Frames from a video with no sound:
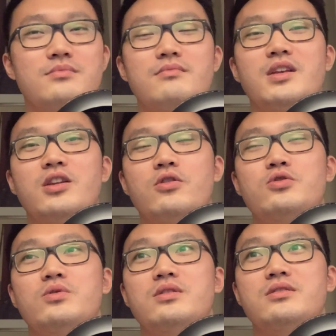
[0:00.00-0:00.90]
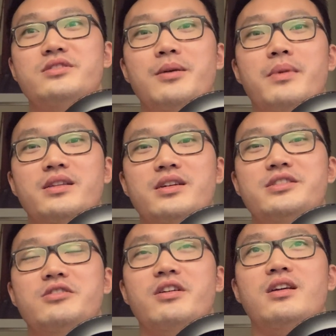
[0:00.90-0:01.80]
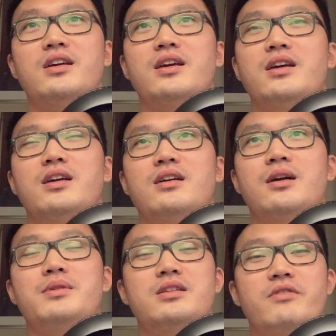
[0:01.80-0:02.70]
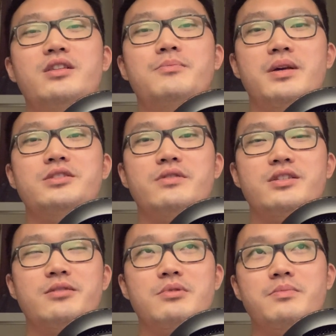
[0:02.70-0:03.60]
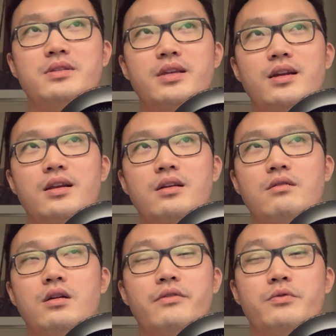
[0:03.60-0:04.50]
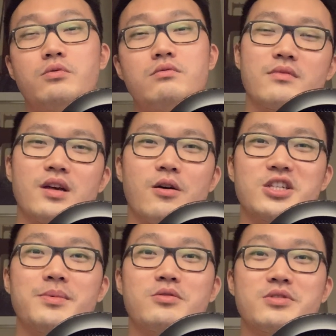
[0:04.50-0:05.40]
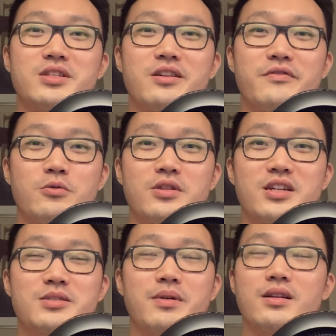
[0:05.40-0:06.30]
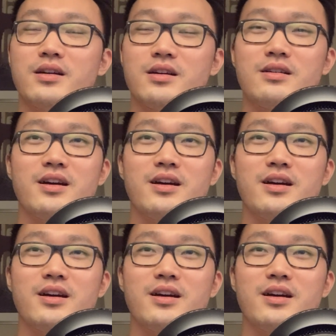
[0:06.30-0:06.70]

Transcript: in order to start monetizing, right, I mean, it really depends, right? Some people take like what, a few, I was about to say a few days, but I